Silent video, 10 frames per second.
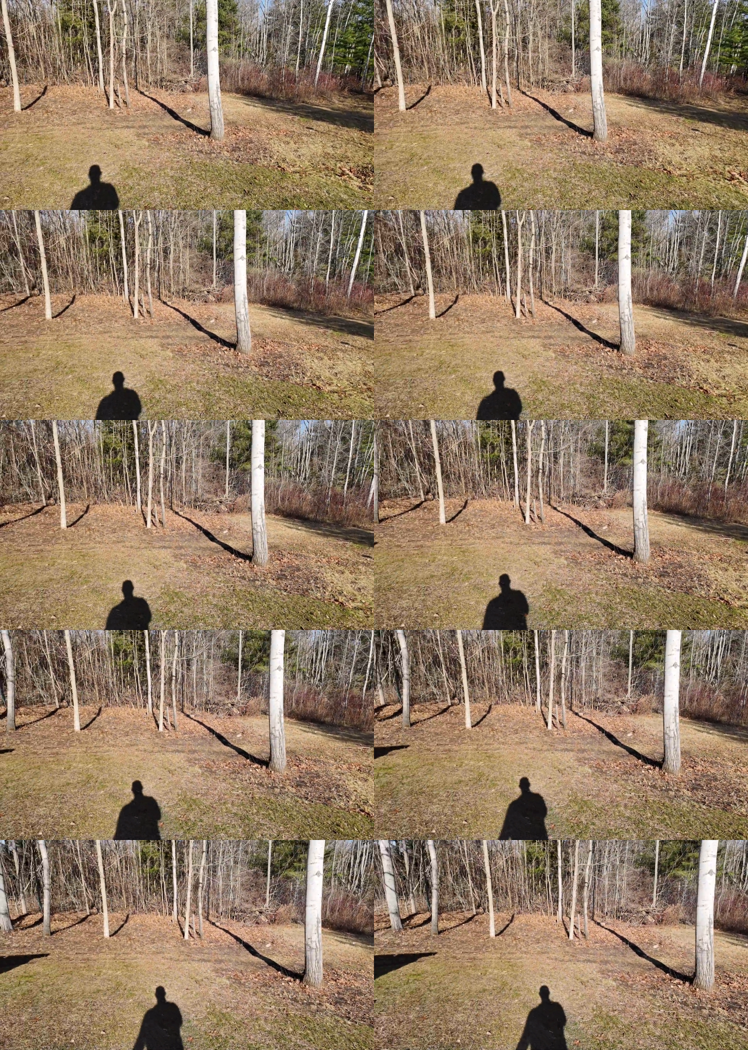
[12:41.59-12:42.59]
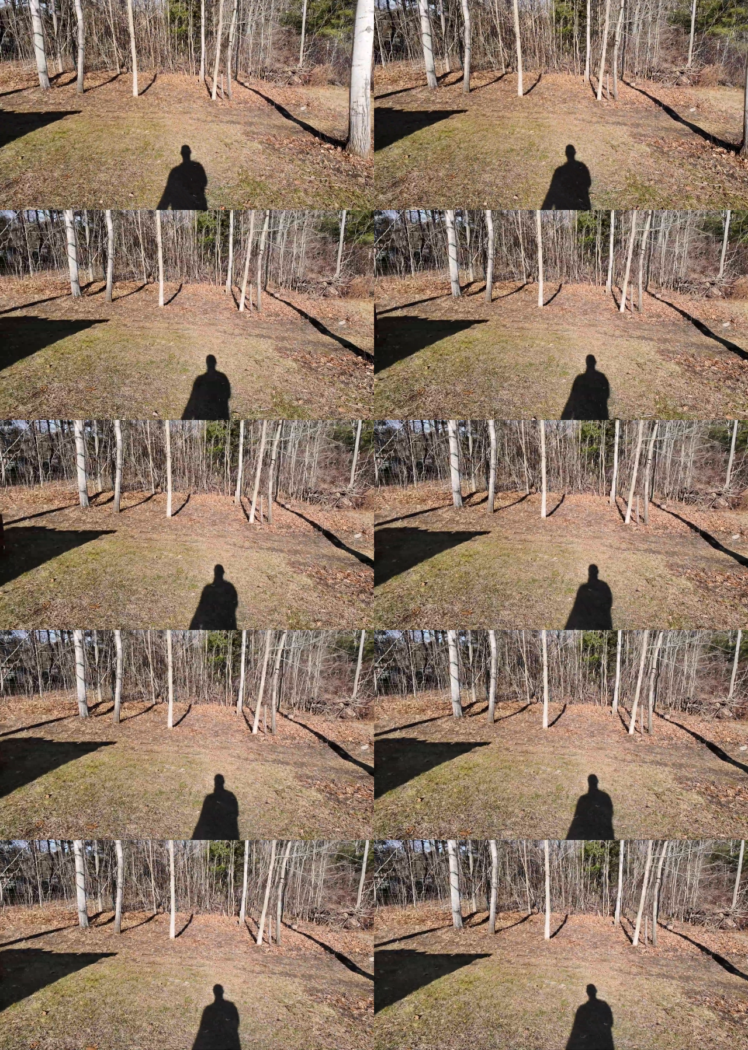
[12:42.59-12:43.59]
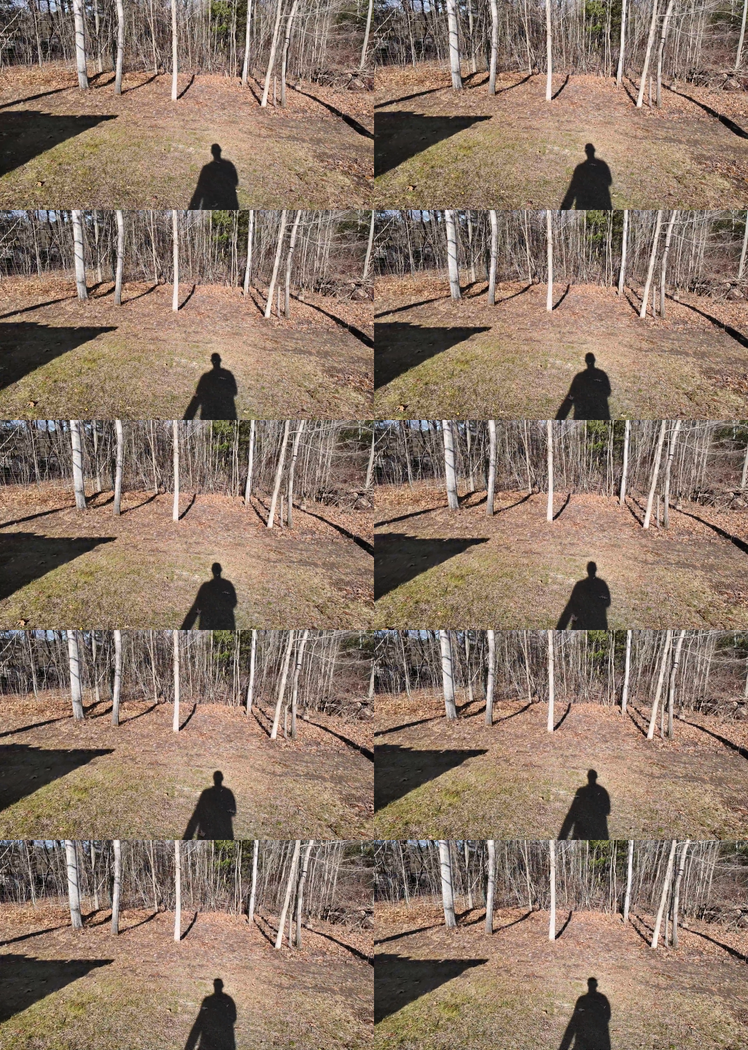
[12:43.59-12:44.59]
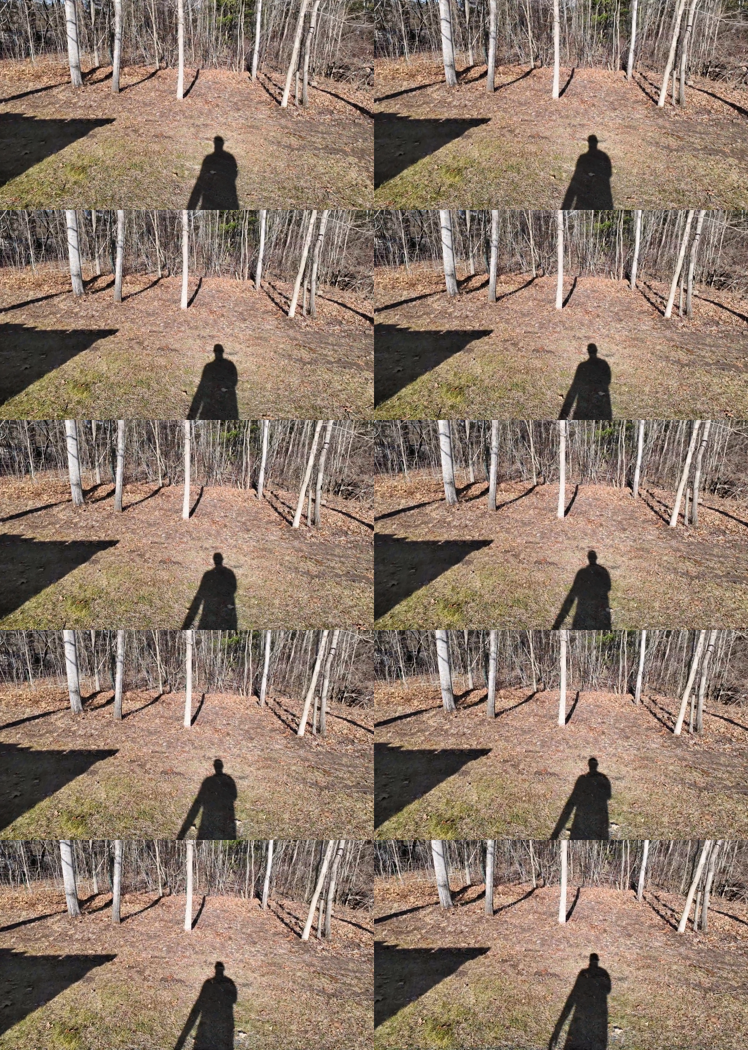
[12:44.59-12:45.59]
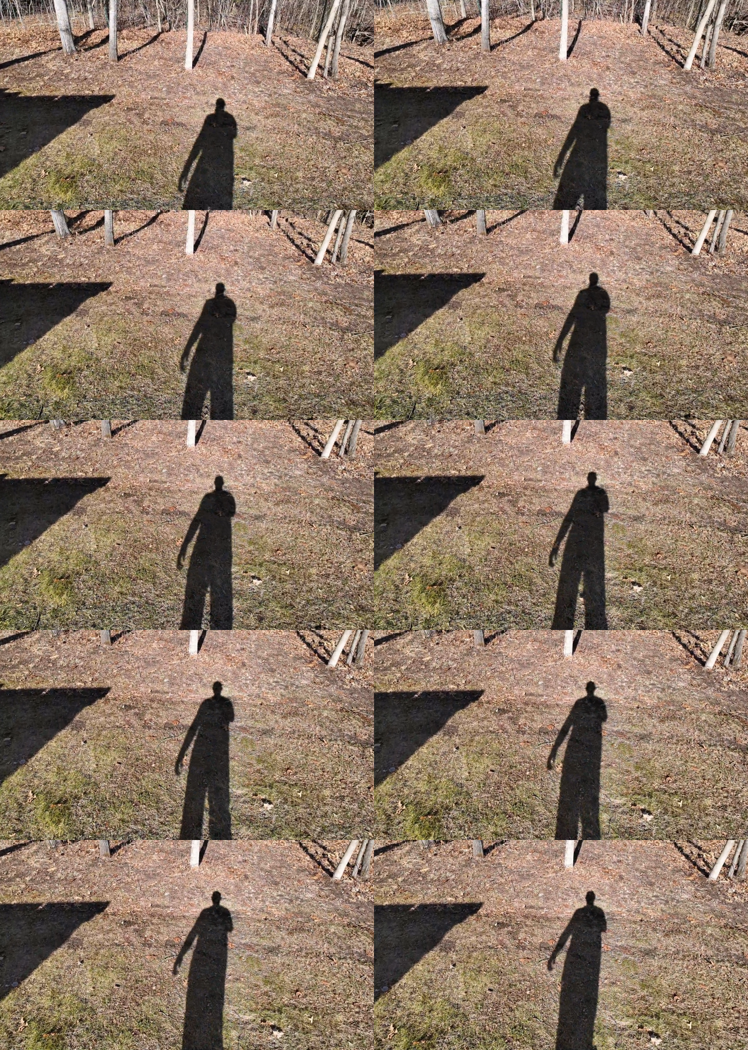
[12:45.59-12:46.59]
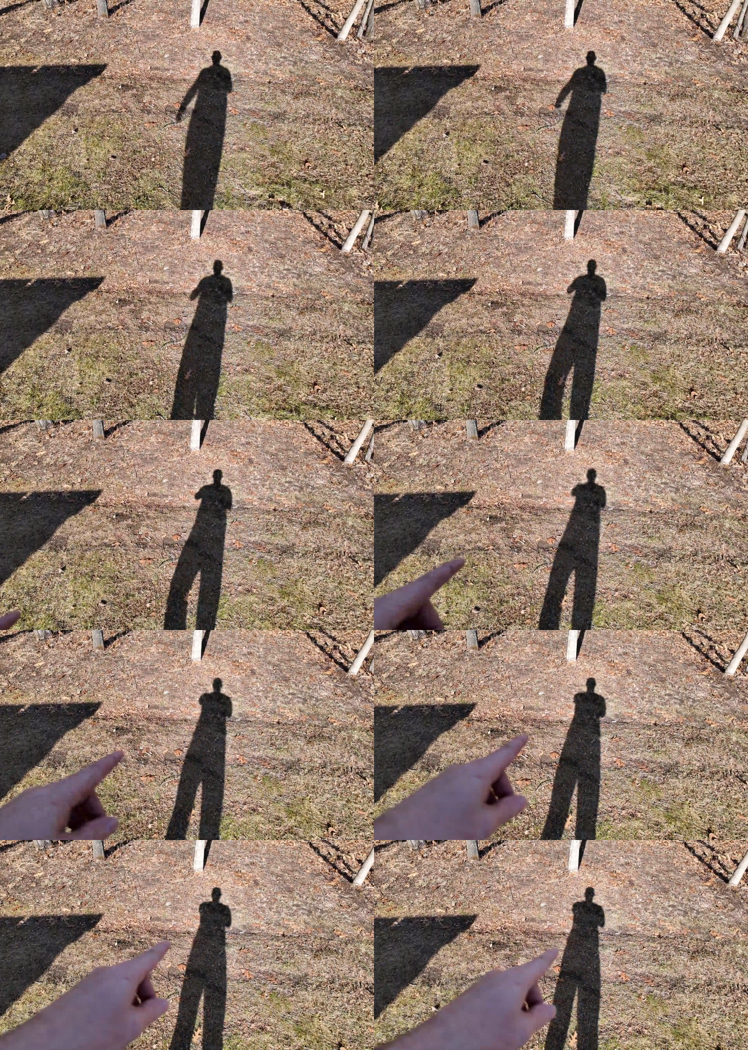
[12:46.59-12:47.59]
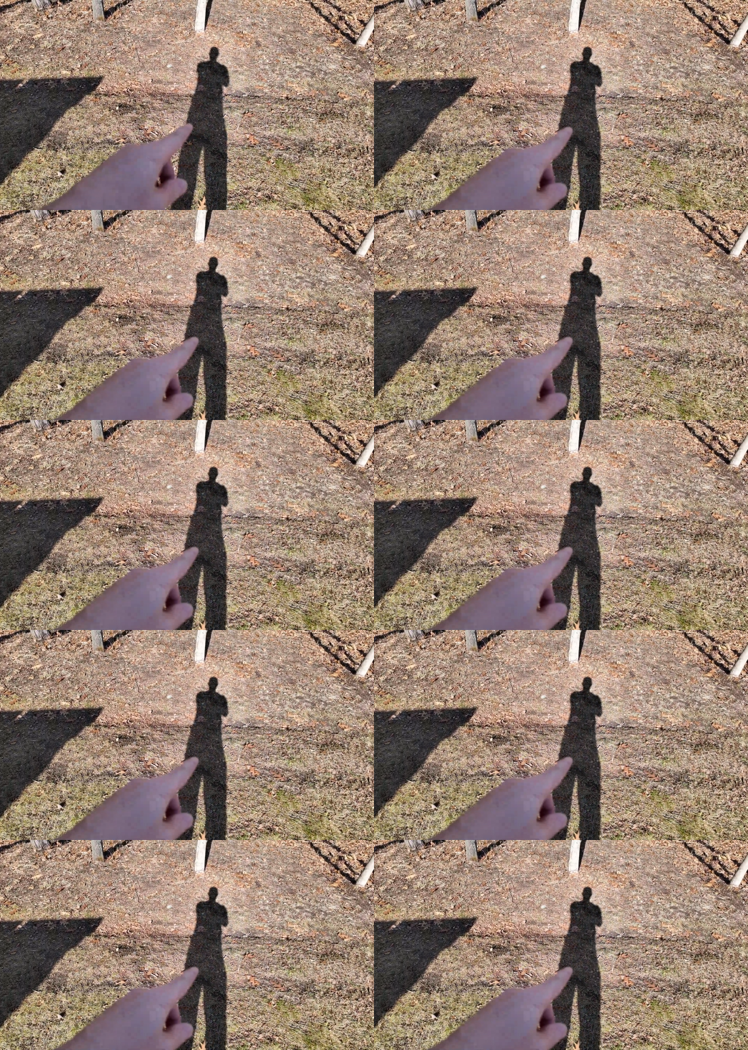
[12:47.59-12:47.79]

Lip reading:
[unreadable: no face in view]